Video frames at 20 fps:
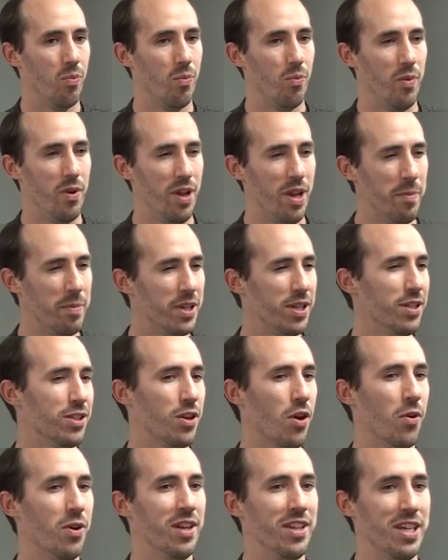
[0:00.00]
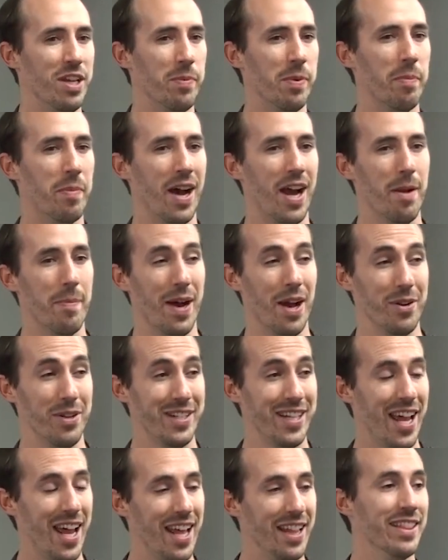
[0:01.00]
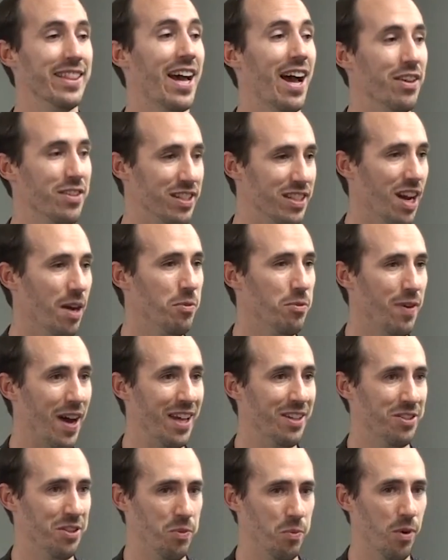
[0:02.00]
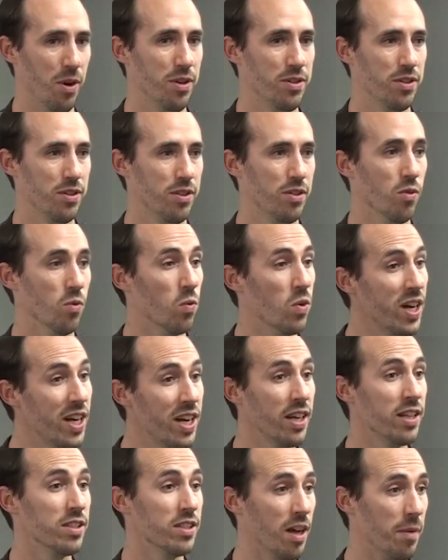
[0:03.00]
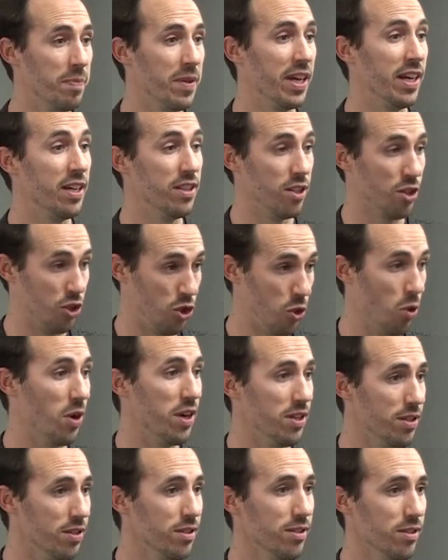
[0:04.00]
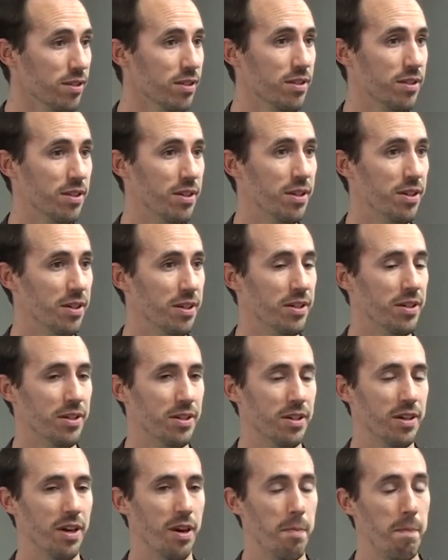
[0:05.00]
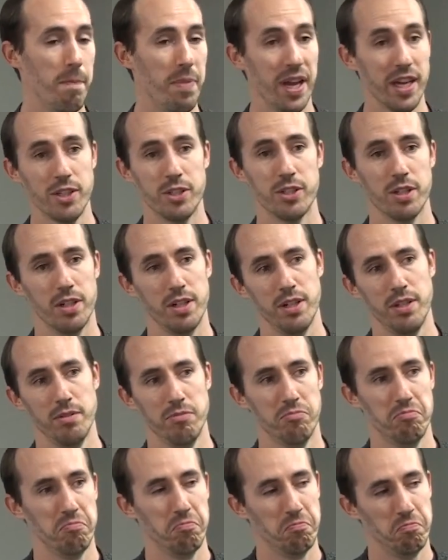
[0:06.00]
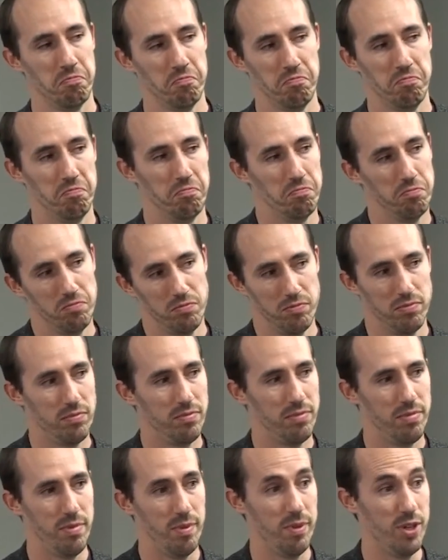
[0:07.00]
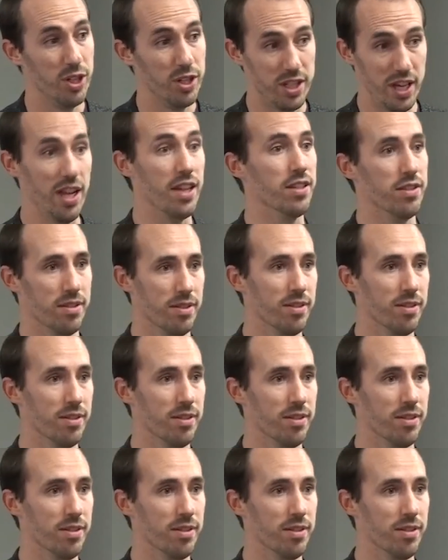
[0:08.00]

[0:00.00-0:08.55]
images go into the human mind about 10,000 times faster than words. Reading something is a choice. Picture, it just is.